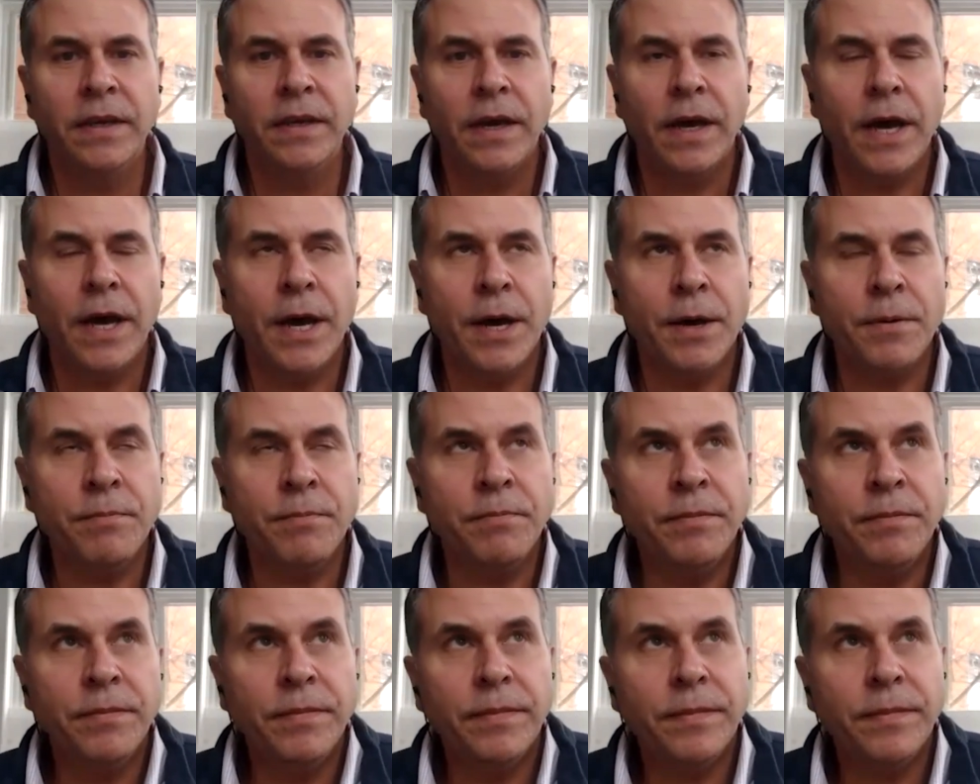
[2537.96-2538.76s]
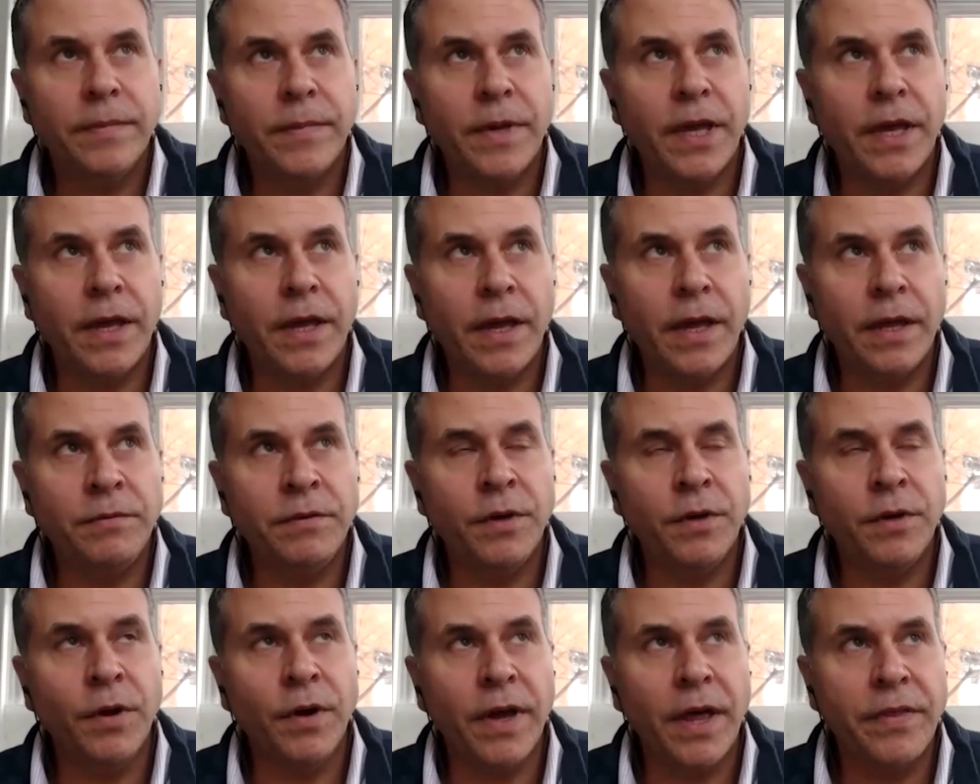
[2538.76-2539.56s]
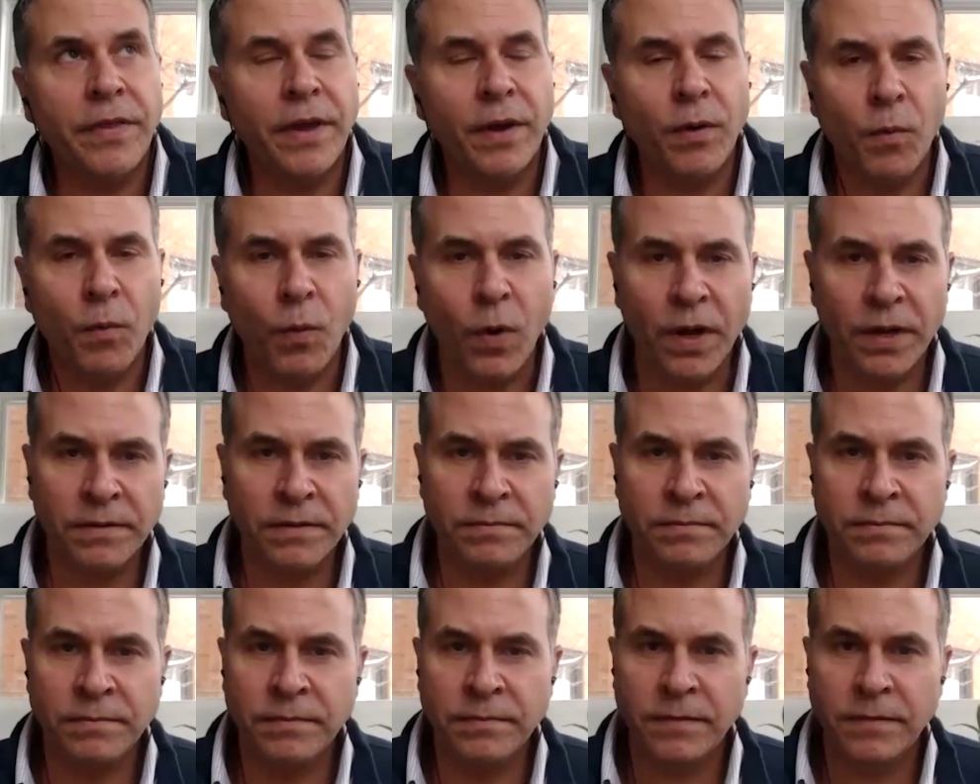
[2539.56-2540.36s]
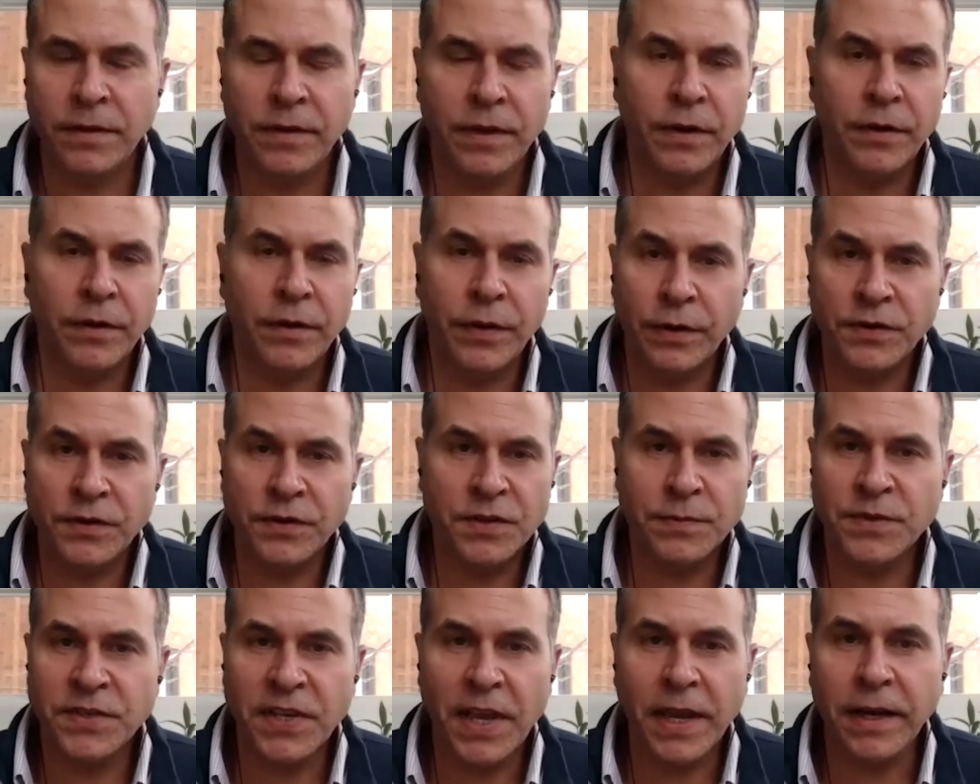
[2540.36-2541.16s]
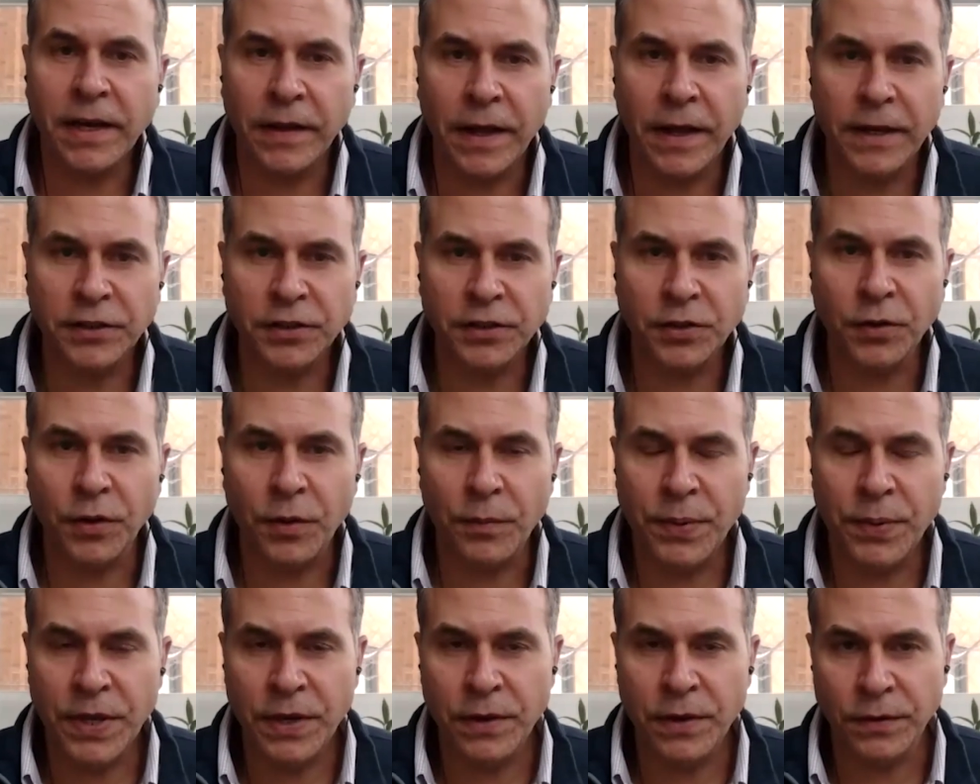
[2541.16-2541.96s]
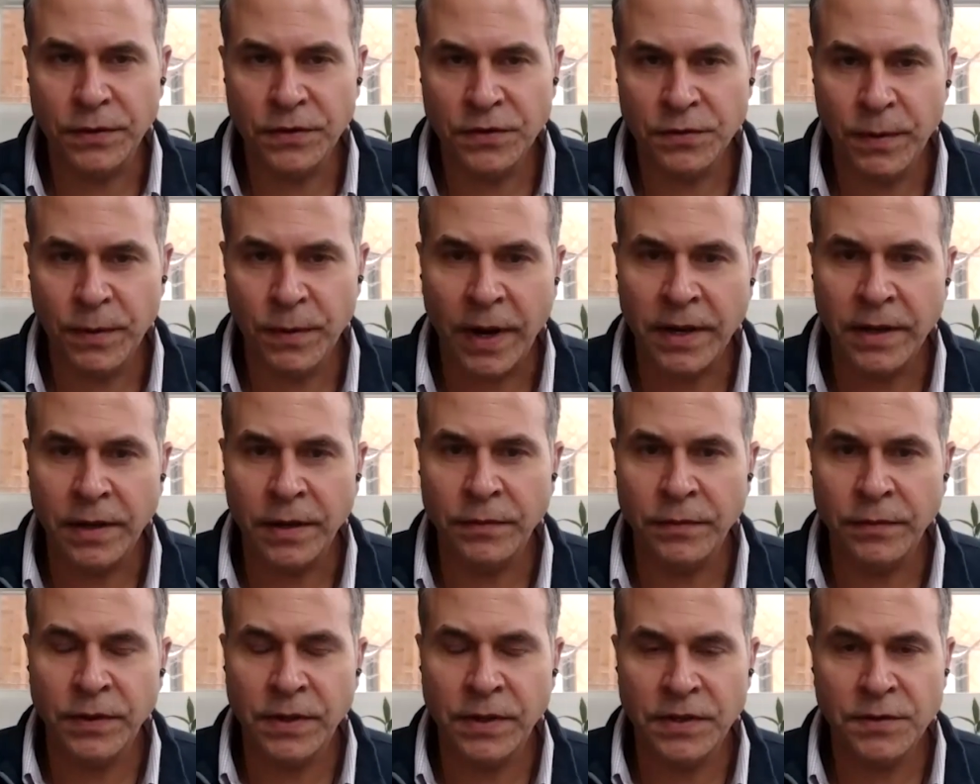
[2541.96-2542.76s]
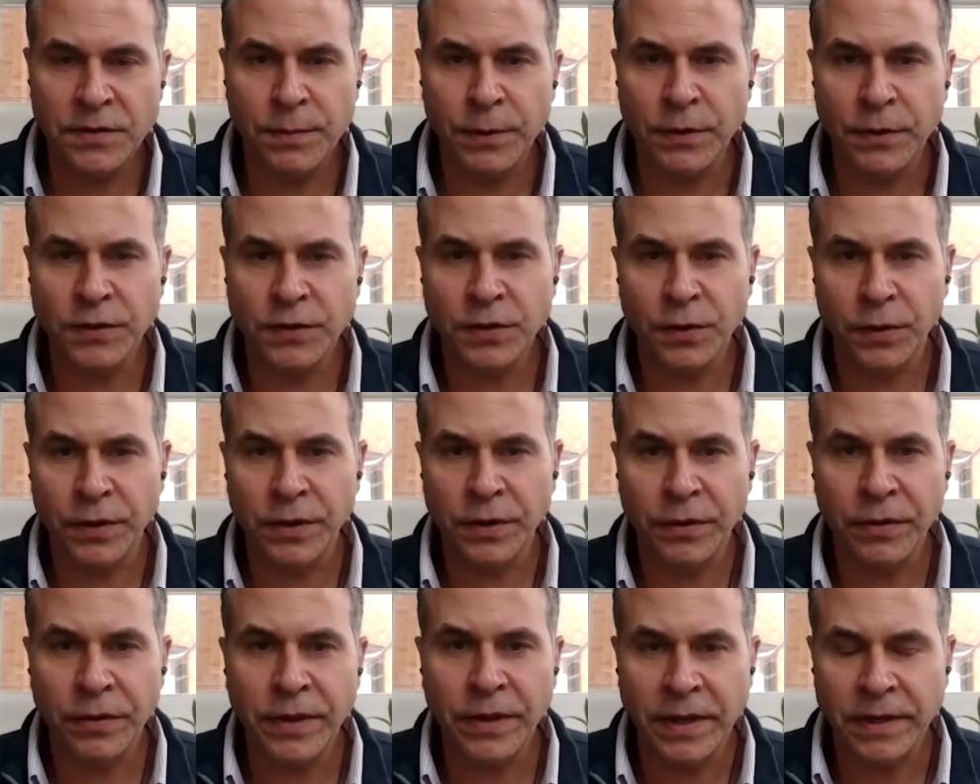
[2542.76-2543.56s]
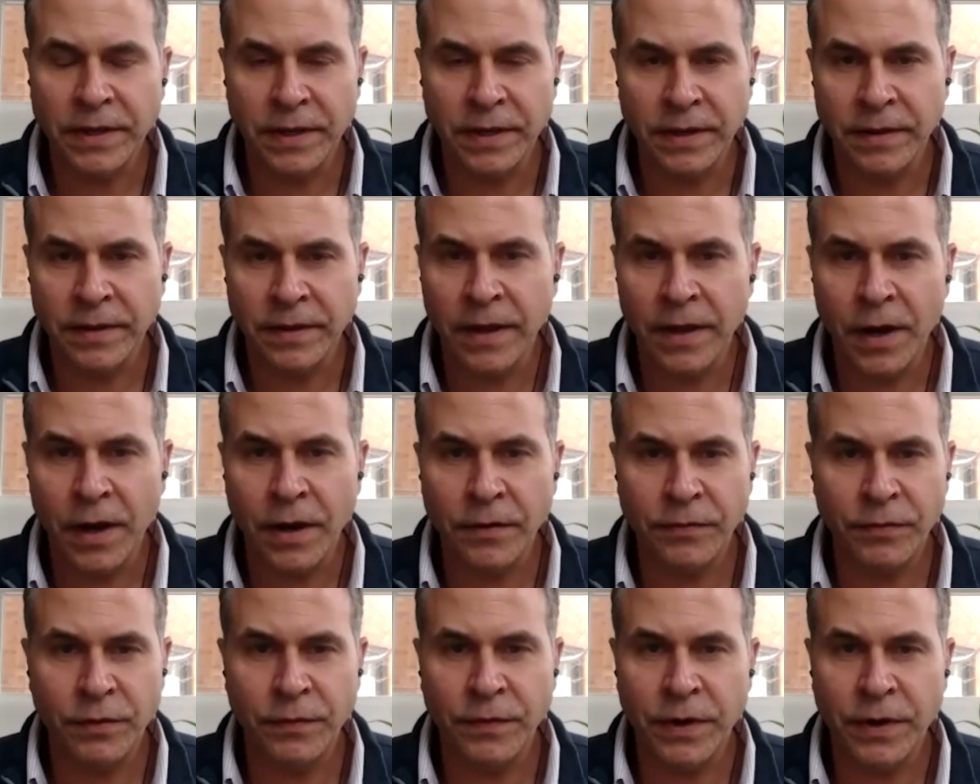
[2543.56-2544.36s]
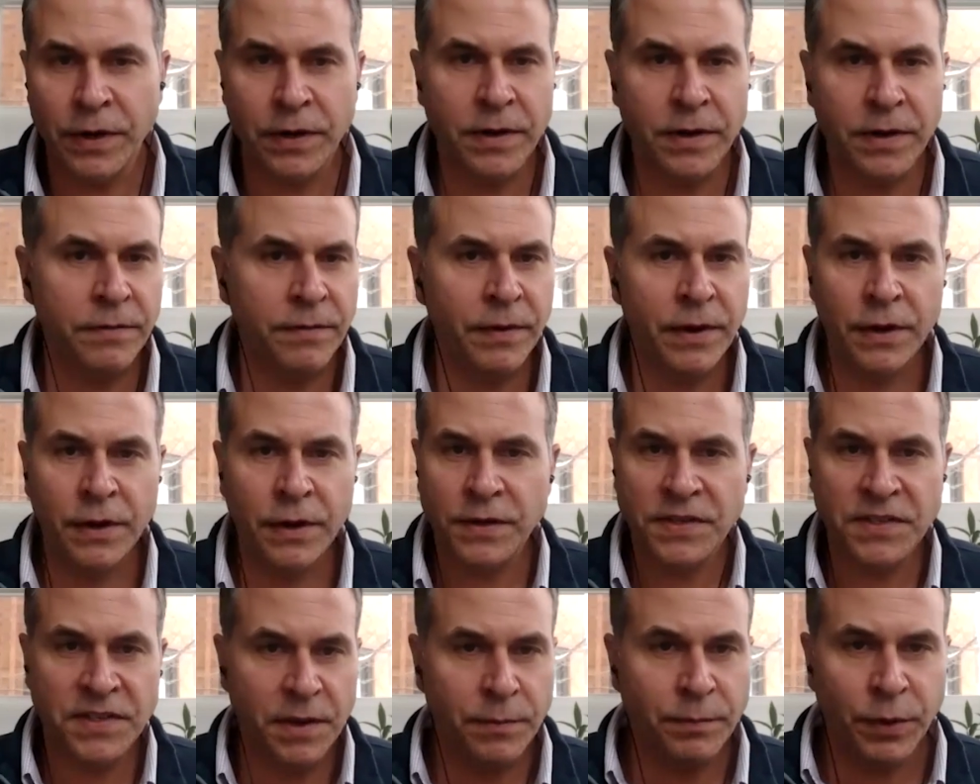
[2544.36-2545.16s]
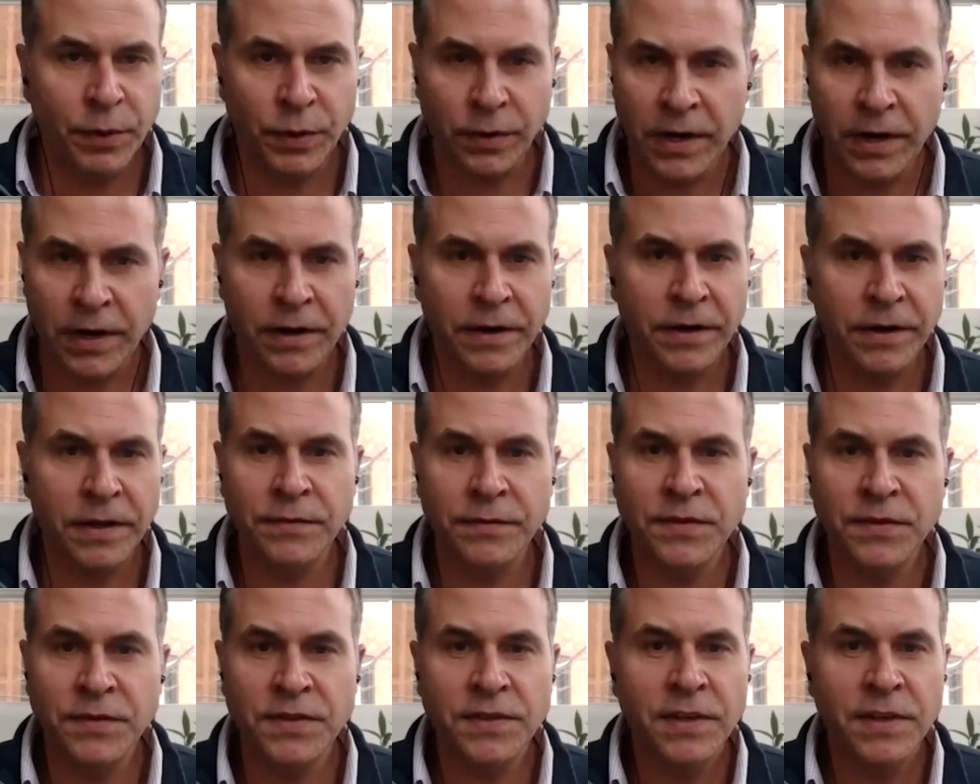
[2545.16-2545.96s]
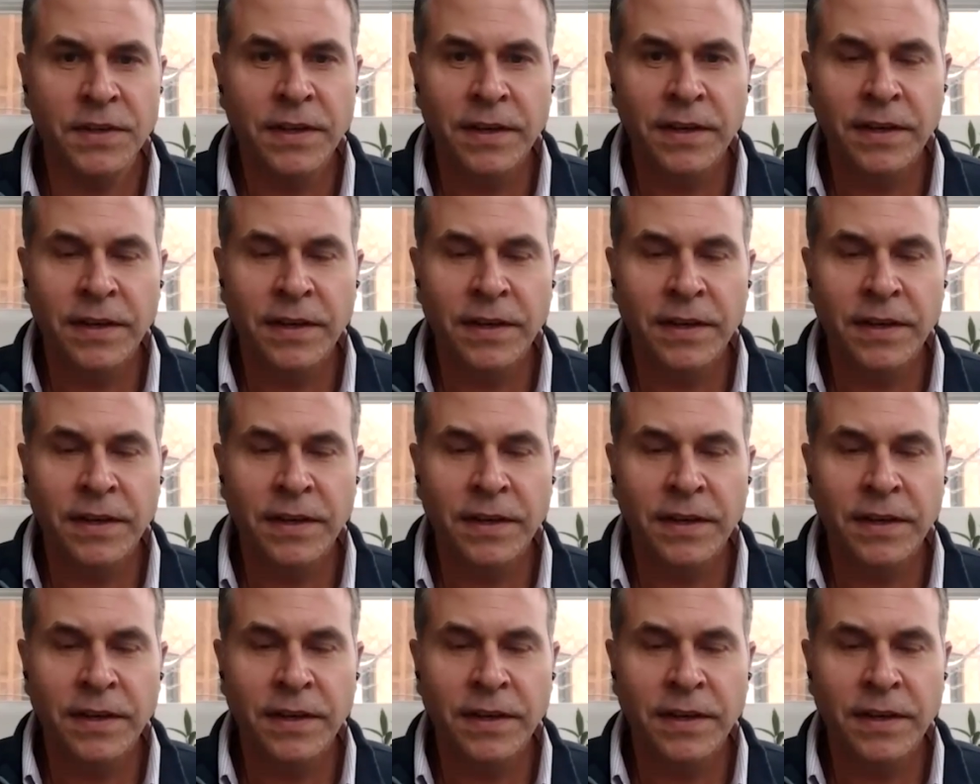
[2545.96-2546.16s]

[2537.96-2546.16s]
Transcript: um, and you know i think one there, there are some psychological appeals right of conspiratorial thinking they offer very very simple narratives